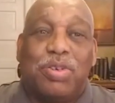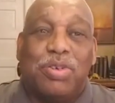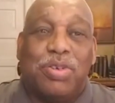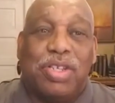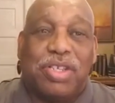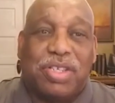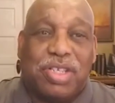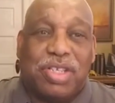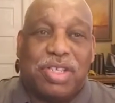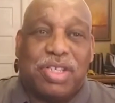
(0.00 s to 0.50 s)
to
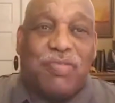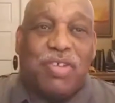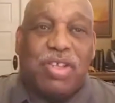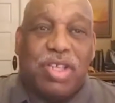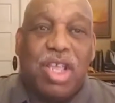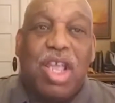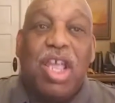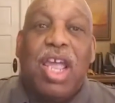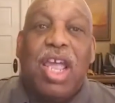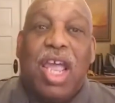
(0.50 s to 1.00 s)
deceive us
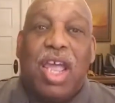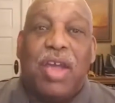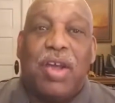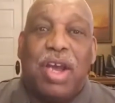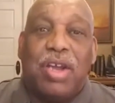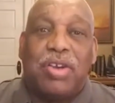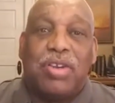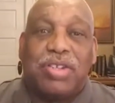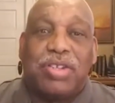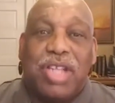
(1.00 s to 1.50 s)
and
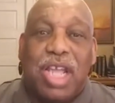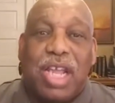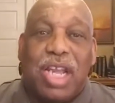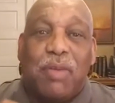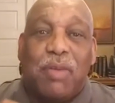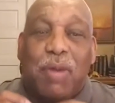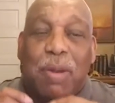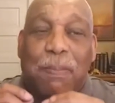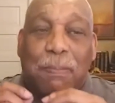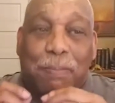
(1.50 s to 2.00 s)

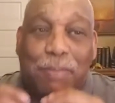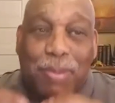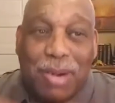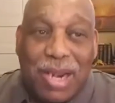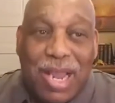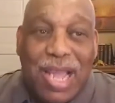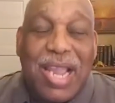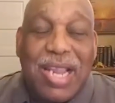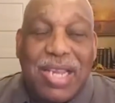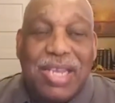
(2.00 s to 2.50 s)
understanding what
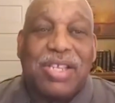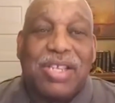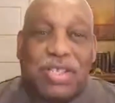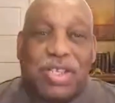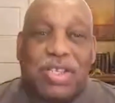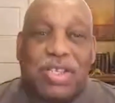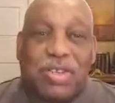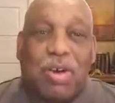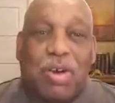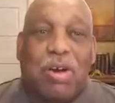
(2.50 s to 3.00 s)

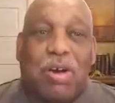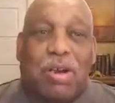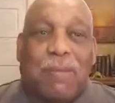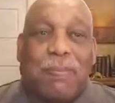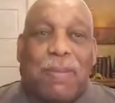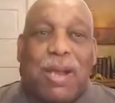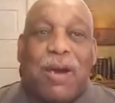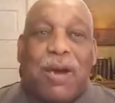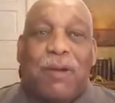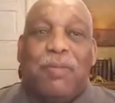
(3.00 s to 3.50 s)
blindness is all
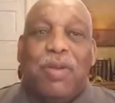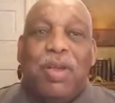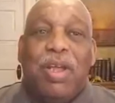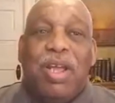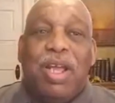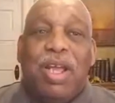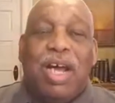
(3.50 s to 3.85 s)
about.